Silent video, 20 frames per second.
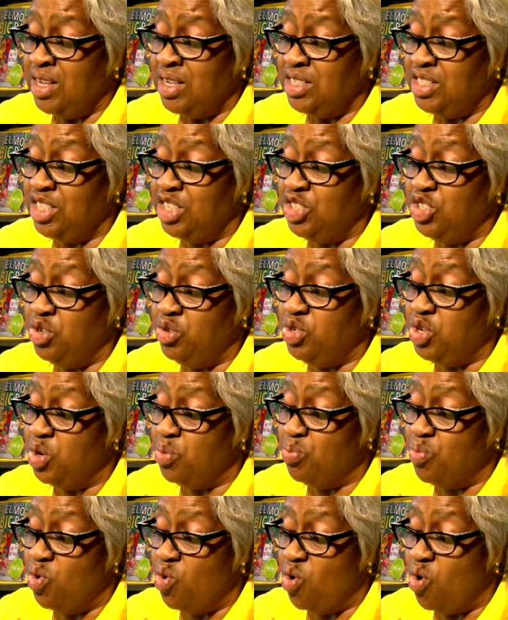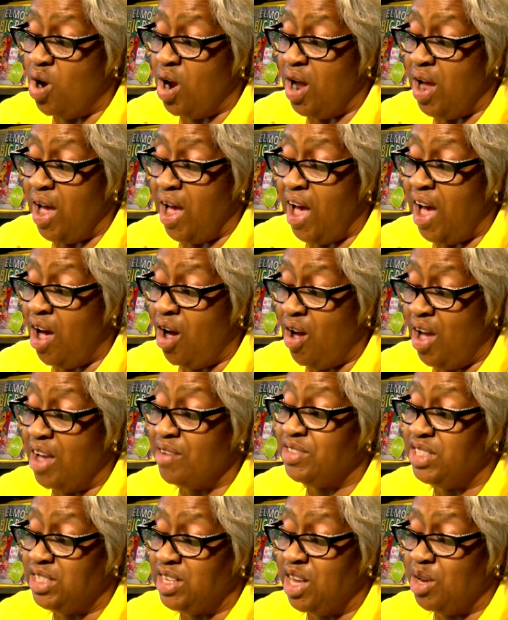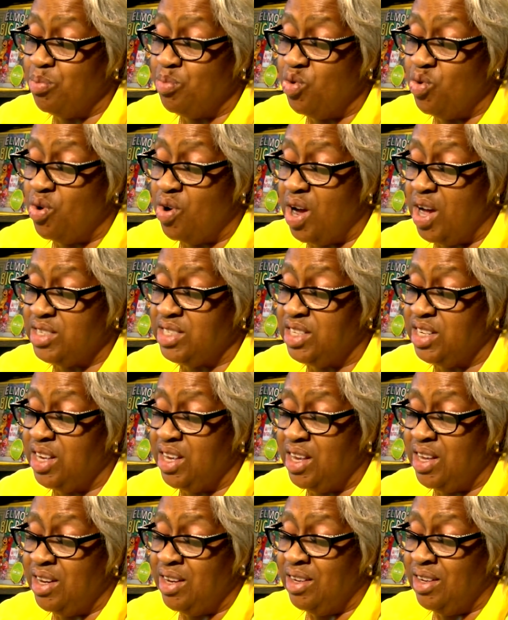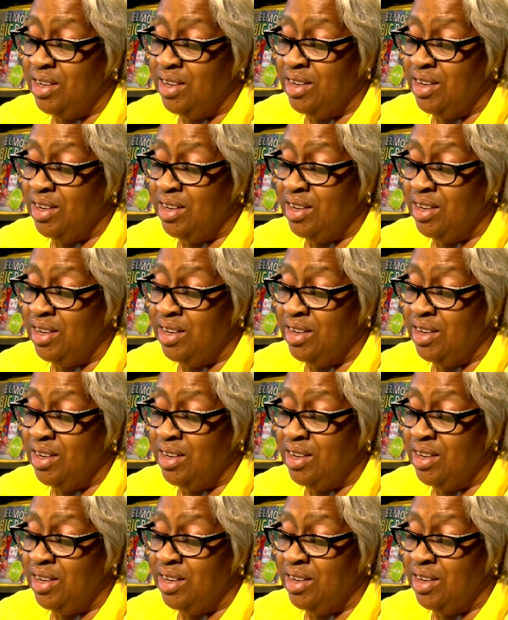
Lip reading: Since you took more, I'll have to take more, I said.